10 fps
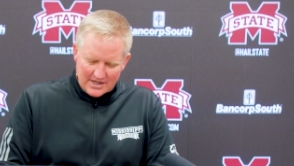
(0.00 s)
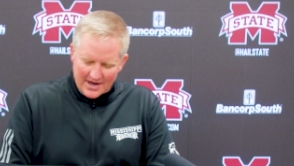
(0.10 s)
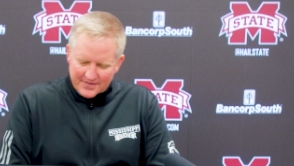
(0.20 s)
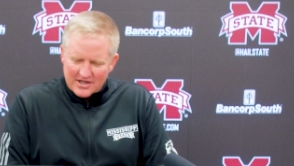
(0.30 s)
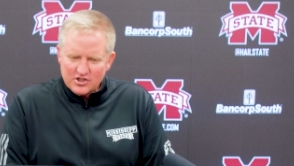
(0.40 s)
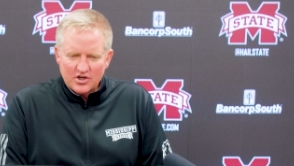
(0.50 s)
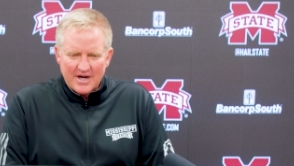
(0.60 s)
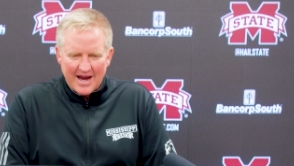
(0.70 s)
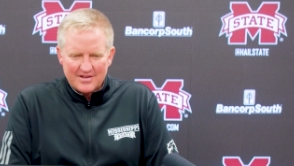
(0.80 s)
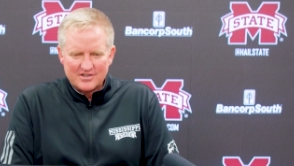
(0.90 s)
I think
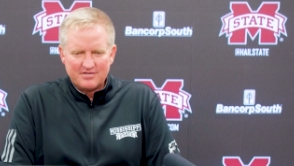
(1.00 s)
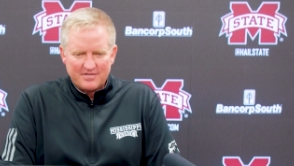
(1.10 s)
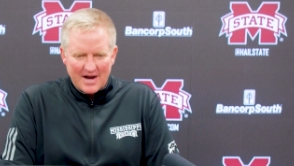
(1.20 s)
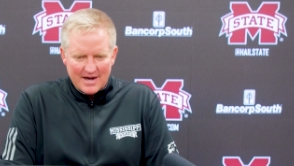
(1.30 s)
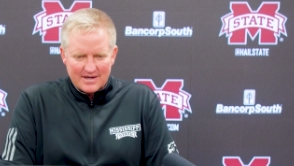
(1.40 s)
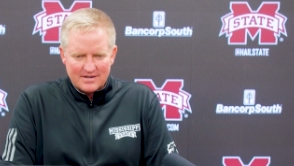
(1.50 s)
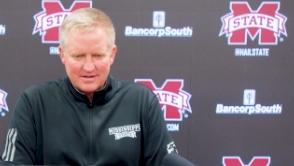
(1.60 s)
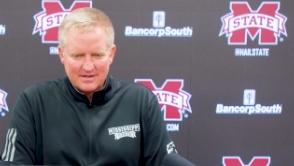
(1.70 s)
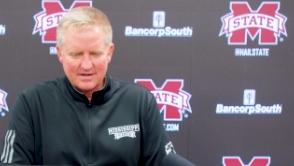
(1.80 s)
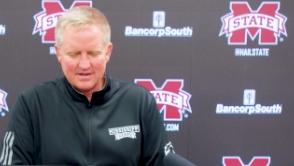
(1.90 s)
Jerkayla's fine.
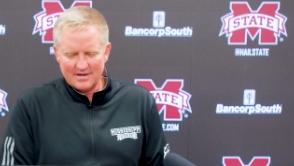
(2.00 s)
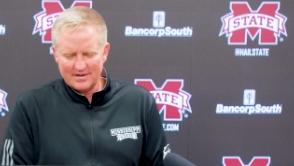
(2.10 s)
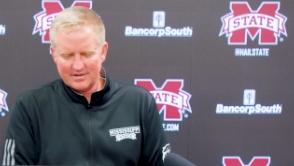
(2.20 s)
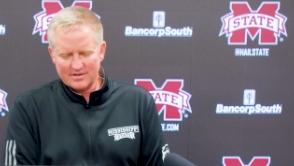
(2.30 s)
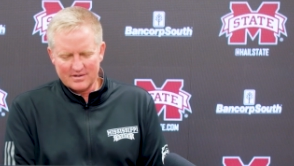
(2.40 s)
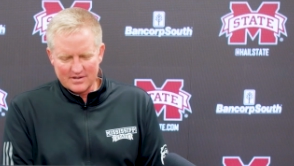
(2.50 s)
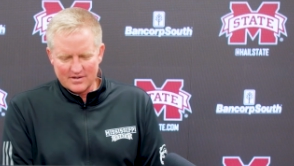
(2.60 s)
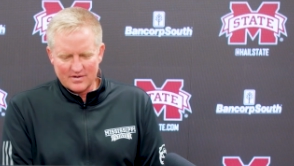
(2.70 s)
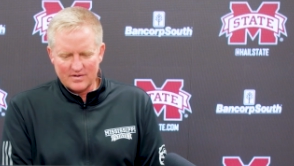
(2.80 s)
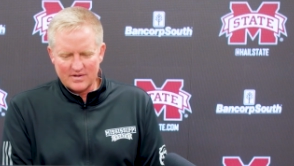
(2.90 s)

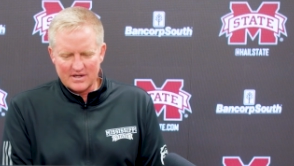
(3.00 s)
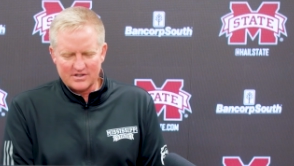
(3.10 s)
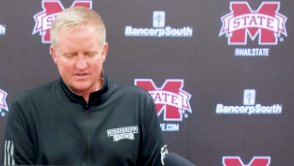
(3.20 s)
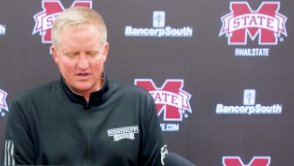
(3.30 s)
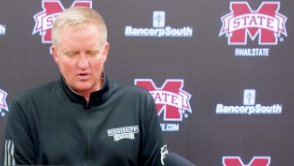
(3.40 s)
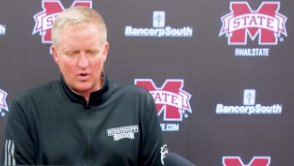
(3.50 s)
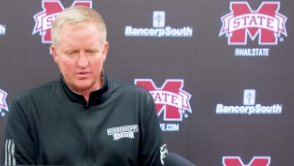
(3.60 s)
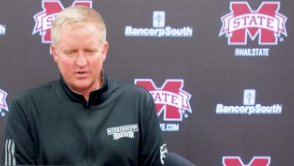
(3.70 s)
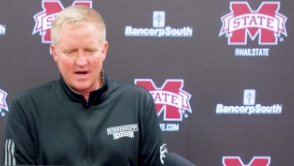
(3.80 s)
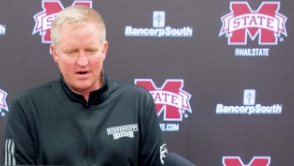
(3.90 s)
They just said to
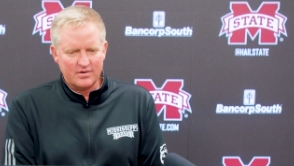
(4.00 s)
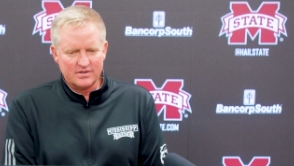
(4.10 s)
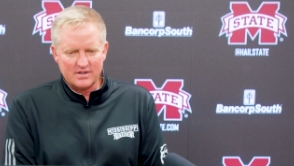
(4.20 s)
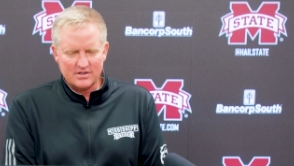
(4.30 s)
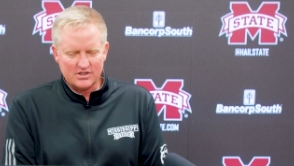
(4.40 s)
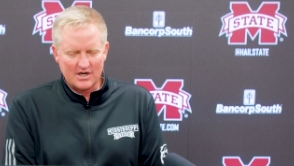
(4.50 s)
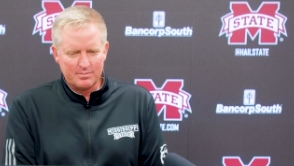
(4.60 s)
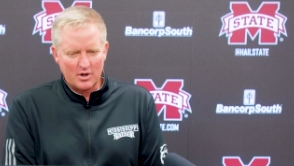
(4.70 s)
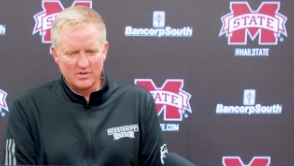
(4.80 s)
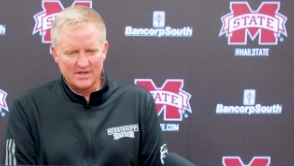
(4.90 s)
hold her out. She got
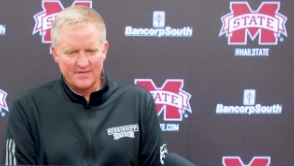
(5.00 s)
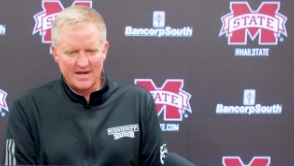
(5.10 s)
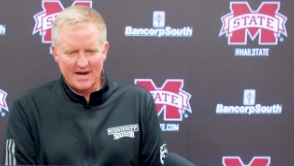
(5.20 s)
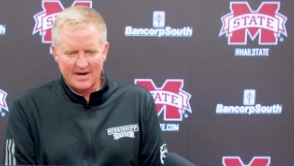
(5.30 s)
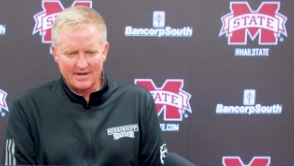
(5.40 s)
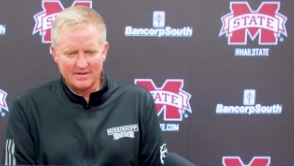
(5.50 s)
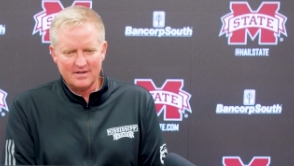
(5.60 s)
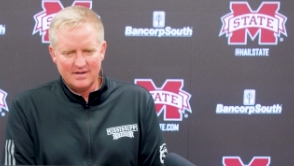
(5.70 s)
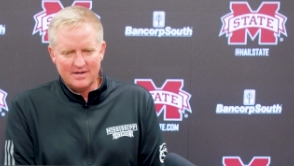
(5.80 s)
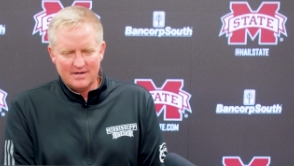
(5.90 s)
poked in the eye,
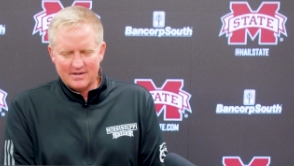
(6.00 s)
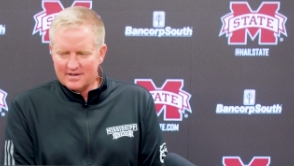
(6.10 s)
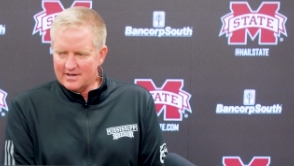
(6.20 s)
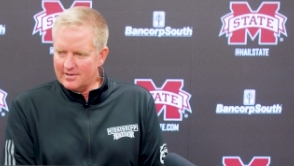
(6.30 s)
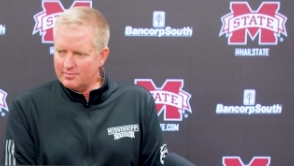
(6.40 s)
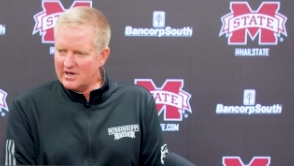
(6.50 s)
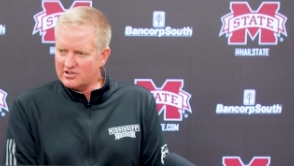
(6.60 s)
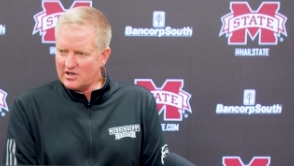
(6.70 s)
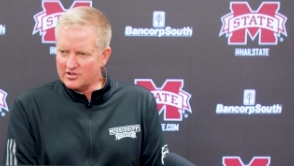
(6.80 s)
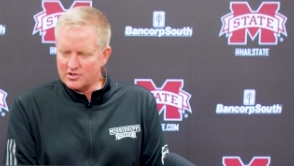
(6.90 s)
but I
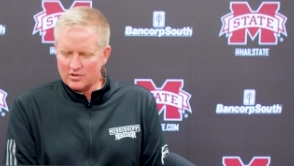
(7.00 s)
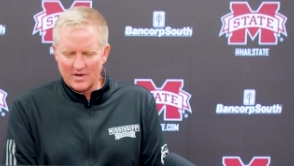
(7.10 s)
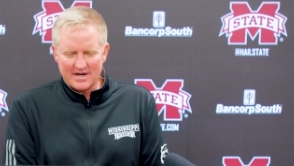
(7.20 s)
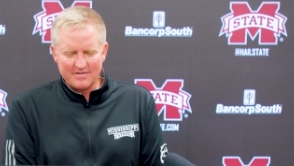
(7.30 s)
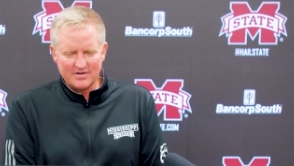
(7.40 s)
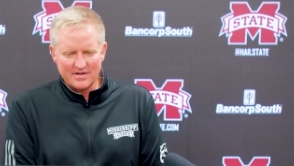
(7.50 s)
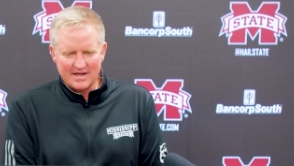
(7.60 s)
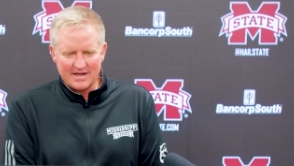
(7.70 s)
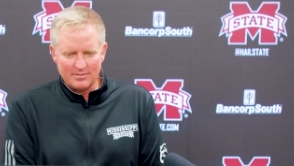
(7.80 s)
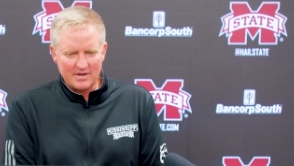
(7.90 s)
talked to her right after the
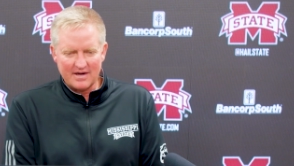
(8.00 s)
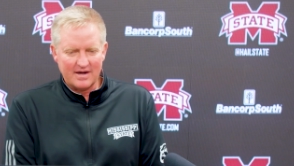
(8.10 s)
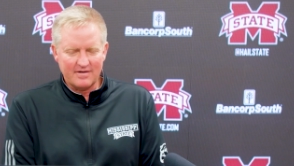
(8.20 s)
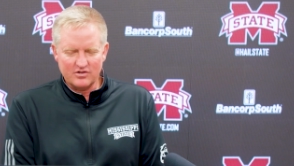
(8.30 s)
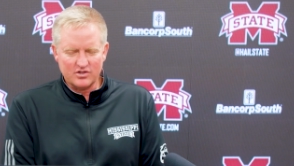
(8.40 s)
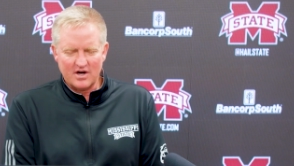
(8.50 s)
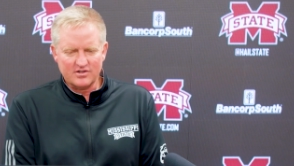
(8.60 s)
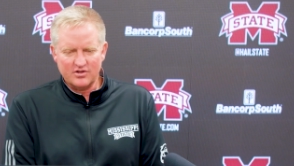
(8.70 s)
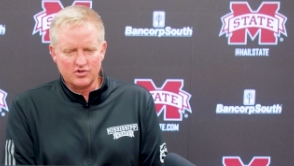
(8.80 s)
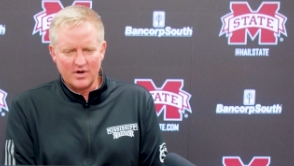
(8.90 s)
game. I haven't talked
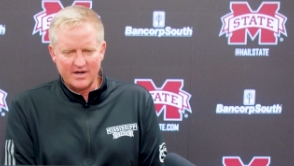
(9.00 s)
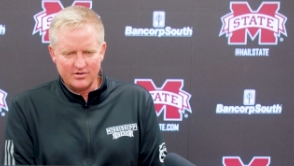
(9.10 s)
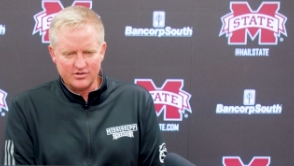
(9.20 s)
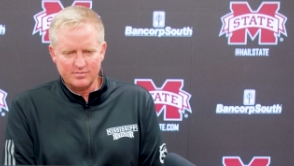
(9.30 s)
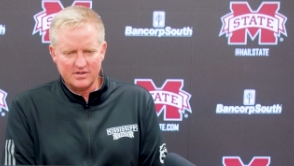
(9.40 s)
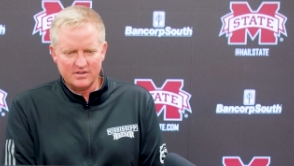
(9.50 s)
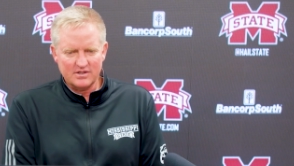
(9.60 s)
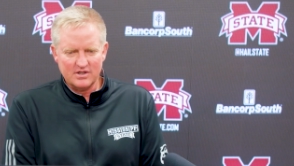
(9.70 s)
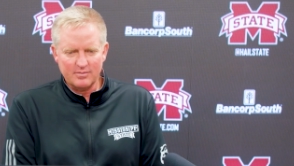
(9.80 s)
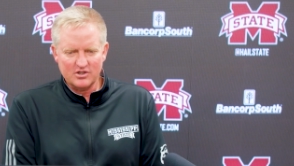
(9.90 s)
to the trainers, but,
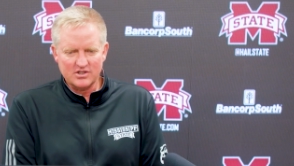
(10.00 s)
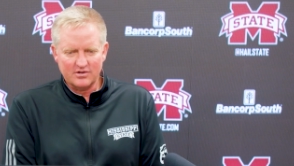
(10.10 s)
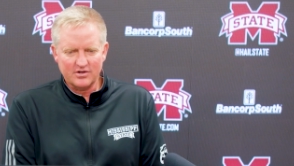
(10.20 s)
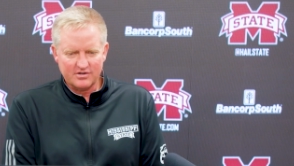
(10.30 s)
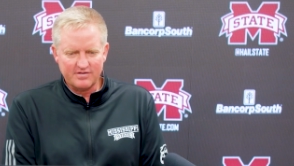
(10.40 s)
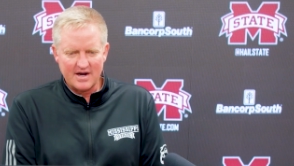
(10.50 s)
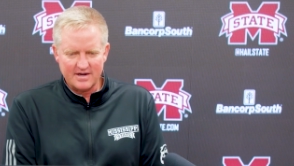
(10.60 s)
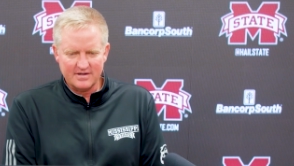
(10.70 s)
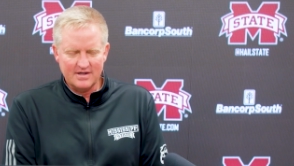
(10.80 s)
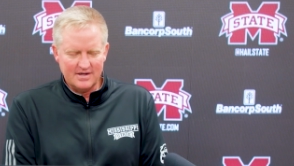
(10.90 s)
I mean, she looked
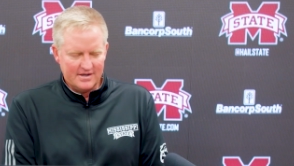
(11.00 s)
fine.